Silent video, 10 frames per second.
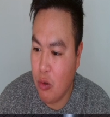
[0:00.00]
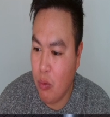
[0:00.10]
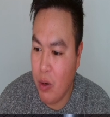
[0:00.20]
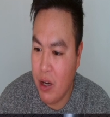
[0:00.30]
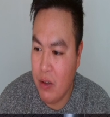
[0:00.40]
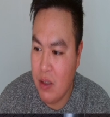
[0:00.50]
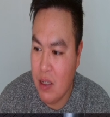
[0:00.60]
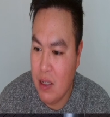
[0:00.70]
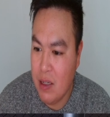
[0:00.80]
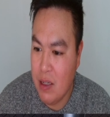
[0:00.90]
where
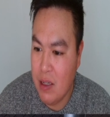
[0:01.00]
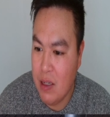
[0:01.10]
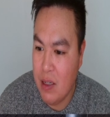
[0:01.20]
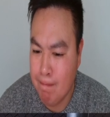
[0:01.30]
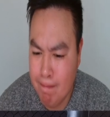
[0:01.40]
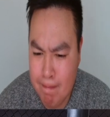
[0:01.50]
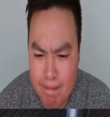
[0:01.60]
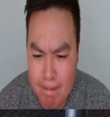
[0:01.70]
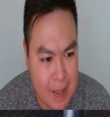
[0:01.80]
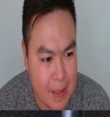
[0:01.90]
the
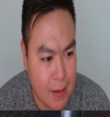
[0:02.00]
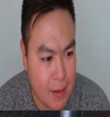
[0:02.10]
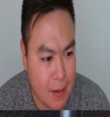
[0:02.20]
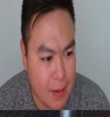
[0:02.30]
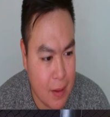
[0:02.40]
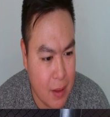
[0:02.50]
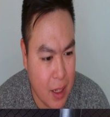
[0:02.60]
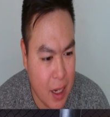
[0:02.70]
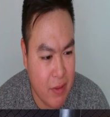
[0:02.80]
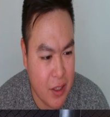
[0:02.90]

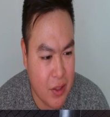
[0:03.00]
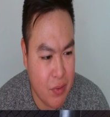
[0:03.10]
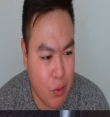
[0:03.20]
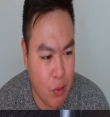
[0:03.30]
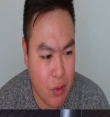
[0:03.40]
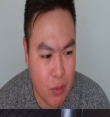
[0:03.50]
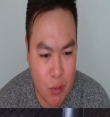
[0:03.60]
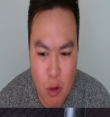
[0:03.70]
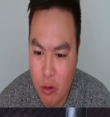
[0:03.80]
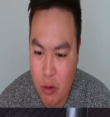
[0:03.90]
love is for
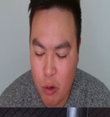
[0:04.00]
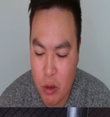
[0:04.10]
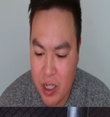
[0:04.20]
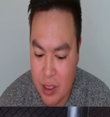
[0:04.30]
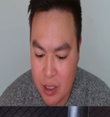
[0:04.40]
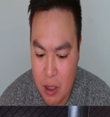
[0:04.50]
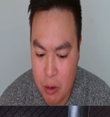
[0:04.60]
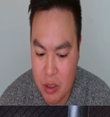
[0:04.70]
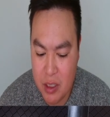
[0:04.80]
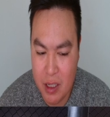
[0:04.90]
Waldo
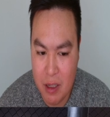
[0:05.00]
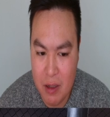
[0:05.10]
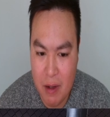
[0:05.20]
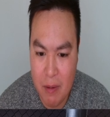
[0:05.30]
Cortes-Acosta.